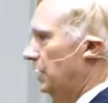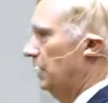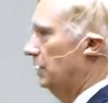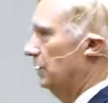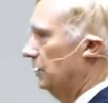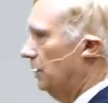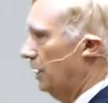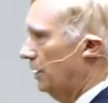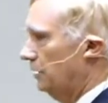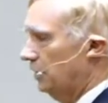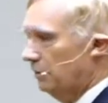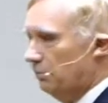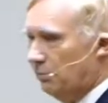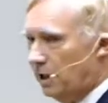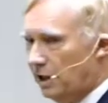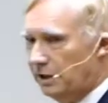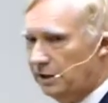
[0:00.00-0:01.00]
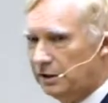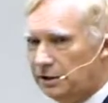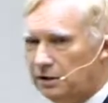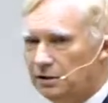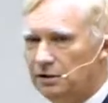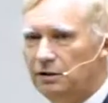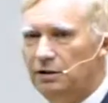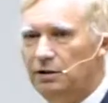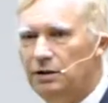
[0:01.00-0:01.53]
And so I said, Mike,
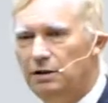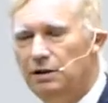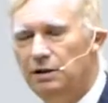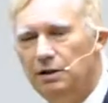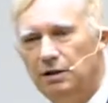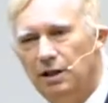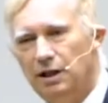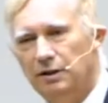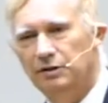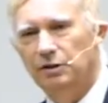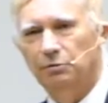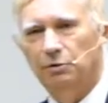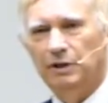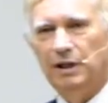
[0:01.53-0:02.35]
I said,